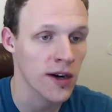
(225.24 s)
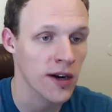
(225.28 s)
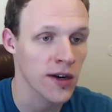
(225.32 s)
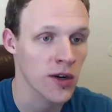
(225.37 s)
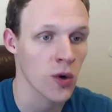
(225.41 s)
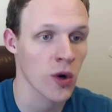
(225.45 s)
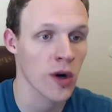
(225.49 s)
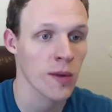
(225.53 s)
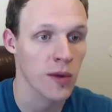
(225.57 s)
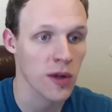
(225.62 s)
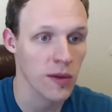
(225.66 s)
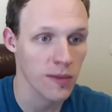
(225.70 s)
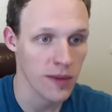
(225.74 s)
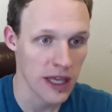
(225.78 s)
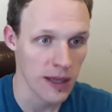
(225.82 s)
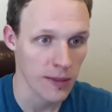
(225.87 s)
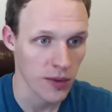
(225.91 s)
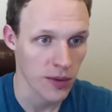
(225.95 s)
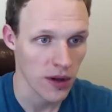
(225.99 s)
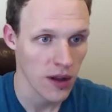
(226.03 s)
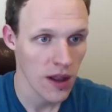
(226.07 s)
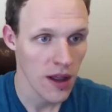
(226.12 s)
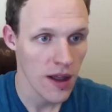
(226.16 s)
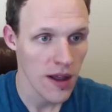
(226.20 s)
normal
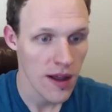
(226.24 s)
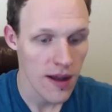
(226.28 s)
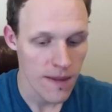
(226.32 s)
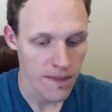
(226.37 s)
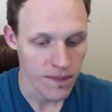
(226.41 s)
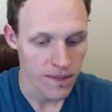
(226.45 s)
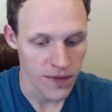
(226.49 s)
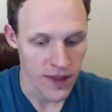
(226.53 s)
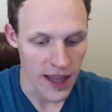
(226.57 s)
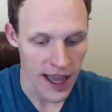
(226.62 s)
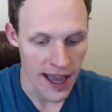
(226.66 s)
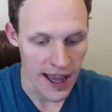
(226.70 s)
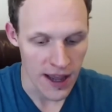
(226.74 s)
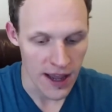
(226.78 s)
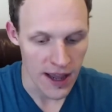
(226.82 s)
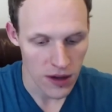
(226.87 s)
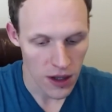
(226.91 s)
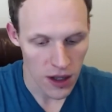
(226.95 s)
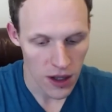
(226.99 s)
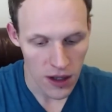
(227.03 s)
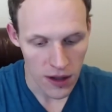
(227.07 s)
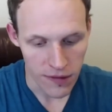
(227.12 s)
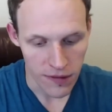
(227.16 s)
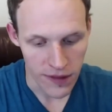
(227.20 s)
people, that
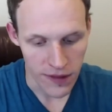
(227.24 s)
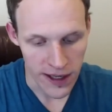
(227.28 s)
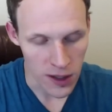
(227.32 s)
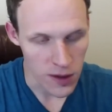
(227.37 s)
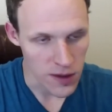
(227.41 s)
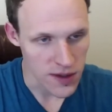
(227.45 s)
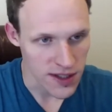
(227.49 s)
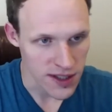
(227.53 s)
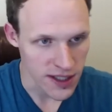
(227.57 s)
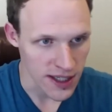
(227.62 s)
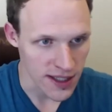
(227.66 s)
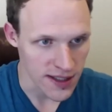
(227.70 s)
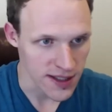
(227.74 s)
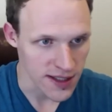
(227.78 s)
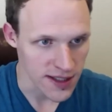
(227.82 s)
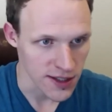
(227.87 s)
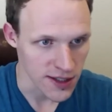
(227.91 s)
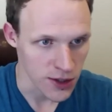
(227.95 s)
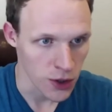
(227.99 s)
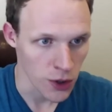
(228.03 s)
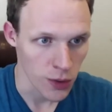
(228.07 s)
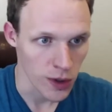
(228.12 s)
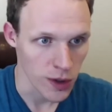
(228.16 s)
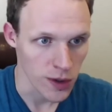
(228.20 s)
they don't see us as
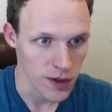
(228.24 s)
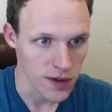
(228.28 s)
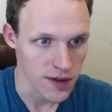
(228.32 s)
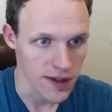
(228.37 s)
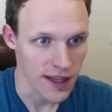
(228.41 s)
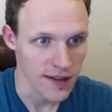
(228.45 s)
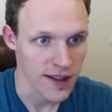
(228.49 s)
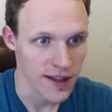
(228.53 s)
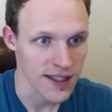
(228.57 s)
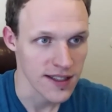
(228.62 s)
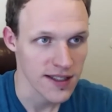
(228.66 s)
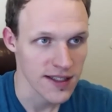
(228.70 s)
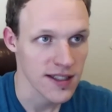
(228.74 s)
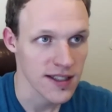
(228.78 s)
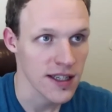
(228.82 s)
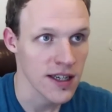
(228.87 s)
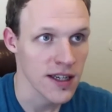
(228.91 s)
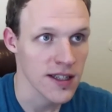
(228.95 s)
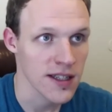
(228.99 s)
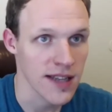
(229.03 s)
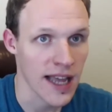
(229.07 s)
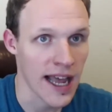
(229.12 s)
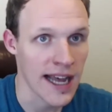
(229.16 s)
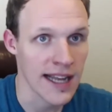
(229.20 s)
gurus, that they see
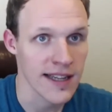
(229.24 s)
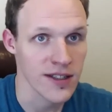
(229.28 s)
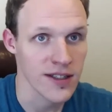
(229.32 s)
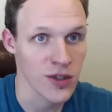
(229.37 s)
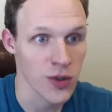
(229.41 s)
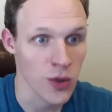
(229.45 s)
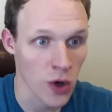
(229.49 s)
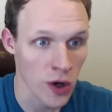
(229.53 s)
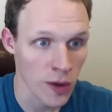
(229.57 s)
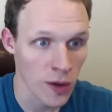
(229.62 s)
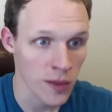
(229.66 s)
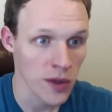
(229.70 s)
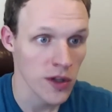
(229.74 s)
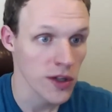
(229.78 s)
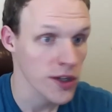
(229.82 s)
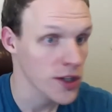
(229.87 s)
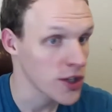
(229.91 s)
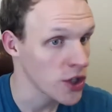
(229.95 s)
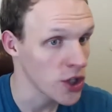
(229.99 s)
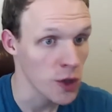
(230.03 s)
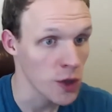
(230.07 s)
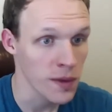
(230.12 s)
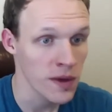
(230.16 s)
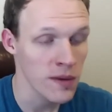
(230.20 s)
us as normal
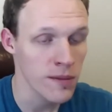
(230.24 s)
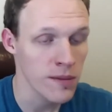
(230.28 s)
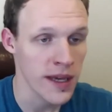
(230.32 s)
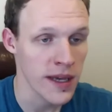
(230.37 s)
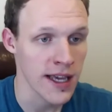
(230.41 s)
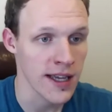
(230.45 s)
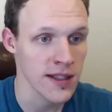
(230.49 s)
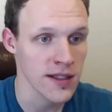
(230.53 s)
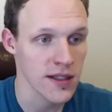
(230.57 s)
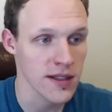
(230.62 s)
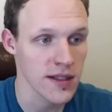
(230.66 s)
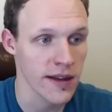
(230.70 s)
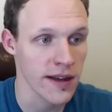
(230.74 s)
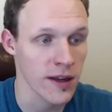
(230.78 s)
human beings.